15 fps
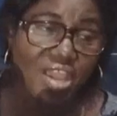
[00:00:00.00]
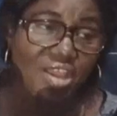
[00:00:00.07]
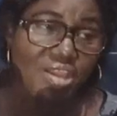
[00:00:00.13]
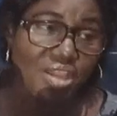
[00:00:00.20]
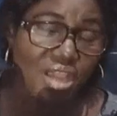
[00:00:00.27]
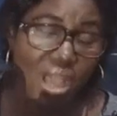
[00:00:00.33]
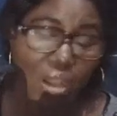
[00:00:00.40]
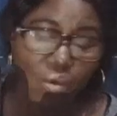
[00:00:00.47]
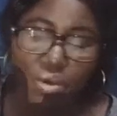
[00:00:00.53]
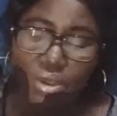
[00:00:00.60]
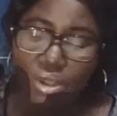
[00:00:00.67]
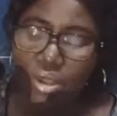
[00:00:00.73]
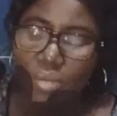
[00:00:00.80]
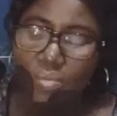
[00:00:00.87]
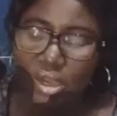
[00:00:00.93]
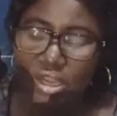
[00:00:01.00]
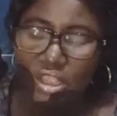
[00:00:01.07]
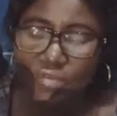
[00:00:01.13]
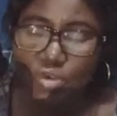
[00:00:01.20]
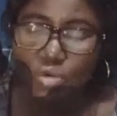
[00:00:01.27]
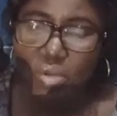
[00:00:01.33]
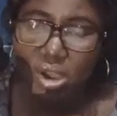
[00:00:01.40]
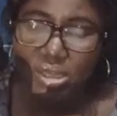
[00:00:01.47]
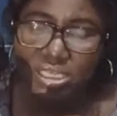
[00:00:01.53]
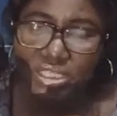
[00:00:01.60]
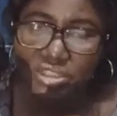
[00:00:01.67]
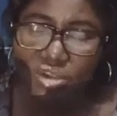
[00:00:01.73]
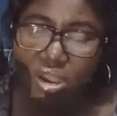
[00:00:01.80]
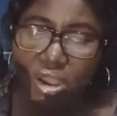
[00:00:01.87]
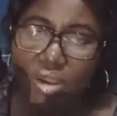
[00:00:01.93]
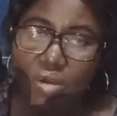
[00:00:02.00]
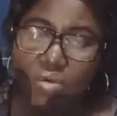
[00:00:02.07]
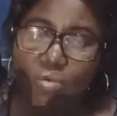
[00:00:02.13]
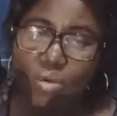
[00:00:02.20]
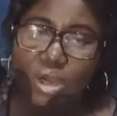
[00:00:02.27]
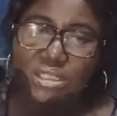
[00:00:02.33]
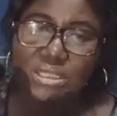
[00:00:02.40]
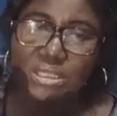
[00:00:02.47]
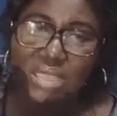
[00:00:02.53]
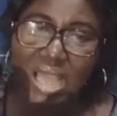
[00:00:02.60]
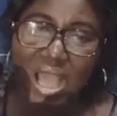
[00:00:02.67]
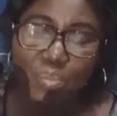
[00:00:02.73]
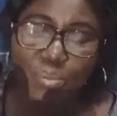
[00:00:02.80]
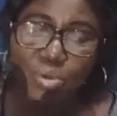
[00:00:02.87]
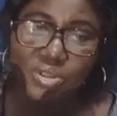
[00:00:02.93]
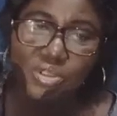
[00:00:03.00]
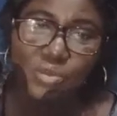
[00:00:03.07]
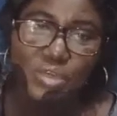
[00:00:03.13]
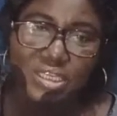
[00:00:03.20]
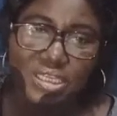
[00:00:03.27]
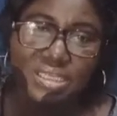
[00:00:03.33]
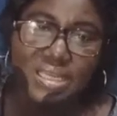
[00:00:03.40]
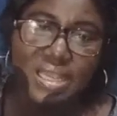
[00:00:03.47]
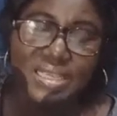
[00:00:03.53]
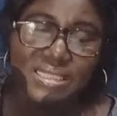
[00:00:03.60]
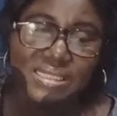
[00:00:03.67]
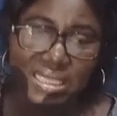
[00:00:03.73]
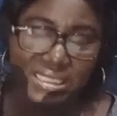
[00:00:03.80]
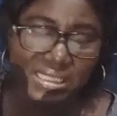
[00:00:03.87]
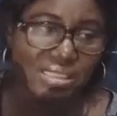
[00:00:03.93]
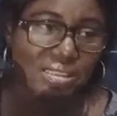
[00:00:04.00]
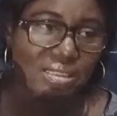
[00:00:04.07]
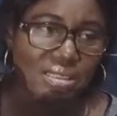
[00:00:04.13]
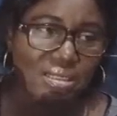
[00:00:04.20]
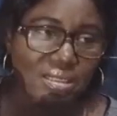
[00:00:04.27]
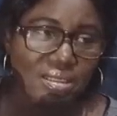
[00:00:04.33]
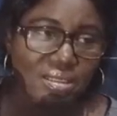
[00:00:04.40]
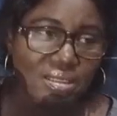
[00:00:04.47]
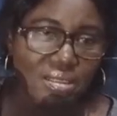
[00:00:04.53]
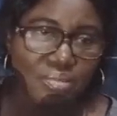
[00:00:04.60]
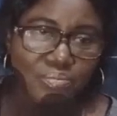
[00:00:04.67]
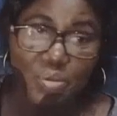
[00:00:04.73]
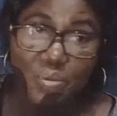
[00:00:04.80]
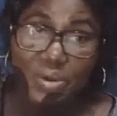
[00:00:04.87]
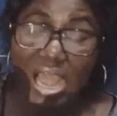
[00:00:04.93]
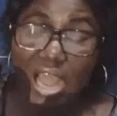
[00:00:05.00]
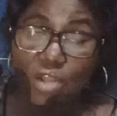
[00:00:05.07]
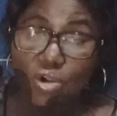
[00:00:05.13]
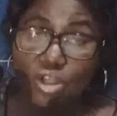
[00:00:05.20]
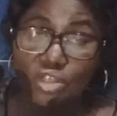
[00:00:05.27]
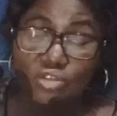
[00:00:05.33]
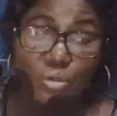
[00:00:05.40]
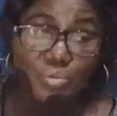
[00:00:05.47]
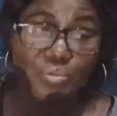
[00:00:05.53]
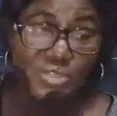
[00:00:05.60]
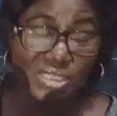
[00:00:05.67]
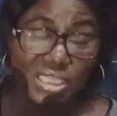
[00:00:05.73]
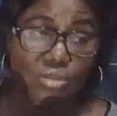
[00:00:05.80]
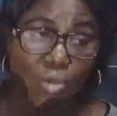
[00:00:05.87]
anyhow. But if you monitor what happens within a setting, people are going to sit